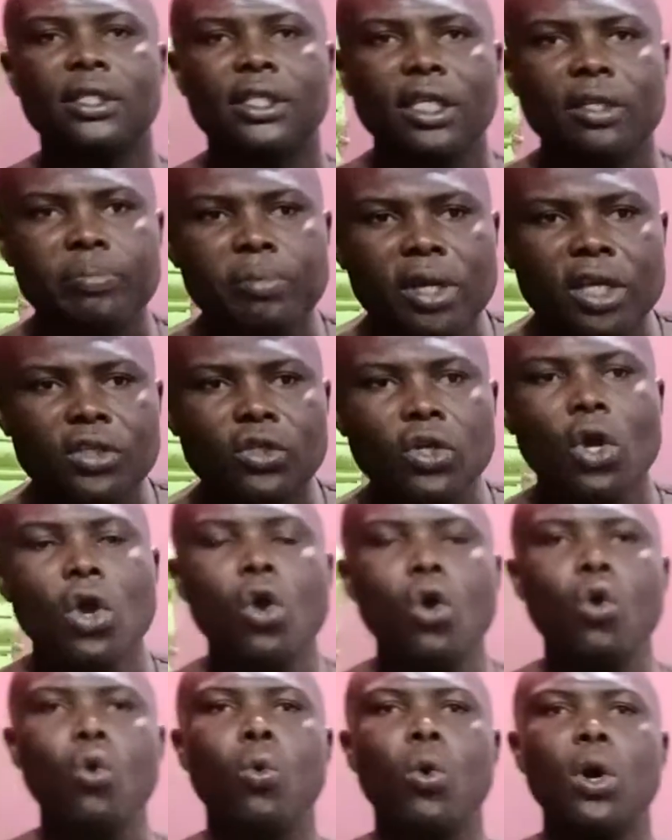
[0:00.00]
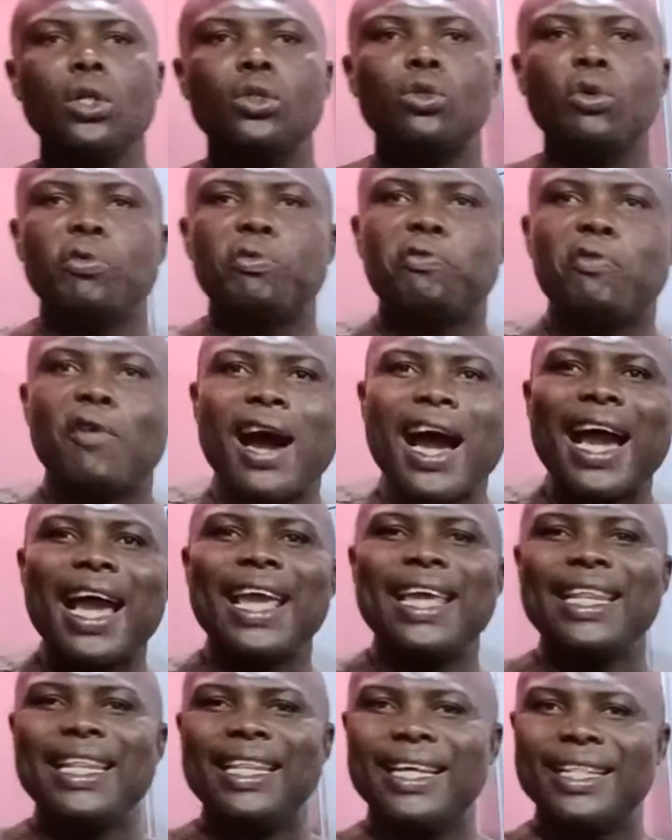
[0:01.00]
it means we want to
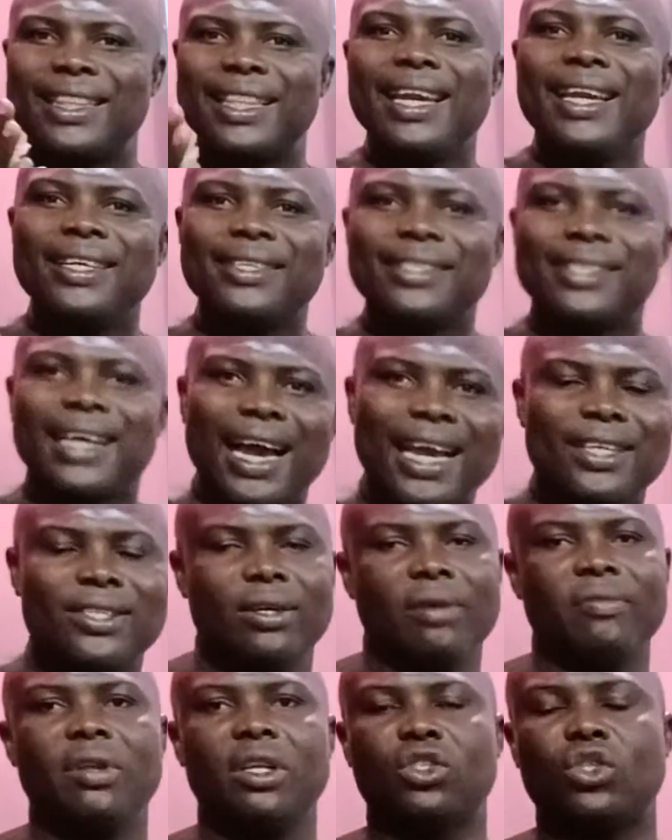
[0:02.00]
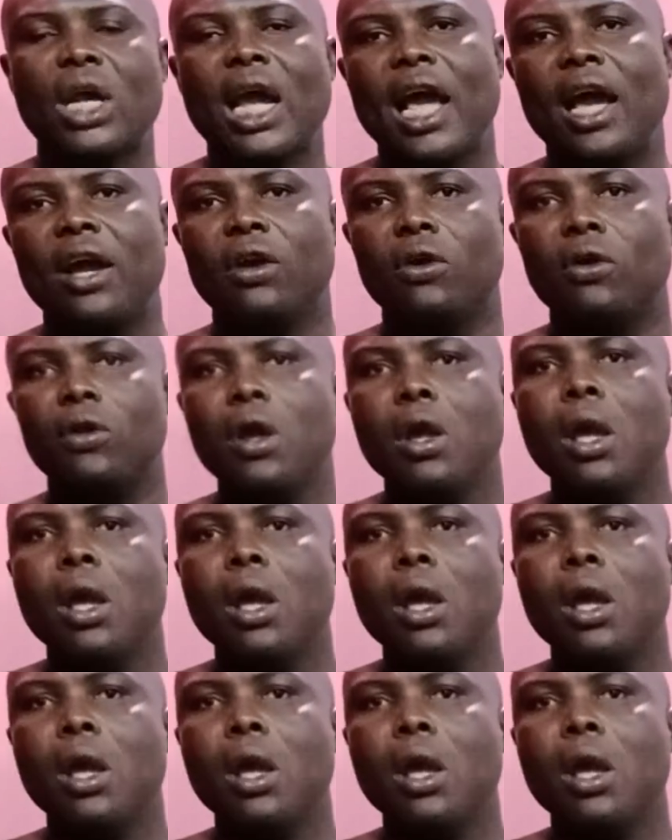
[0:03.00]
find the 3 sides of the triangle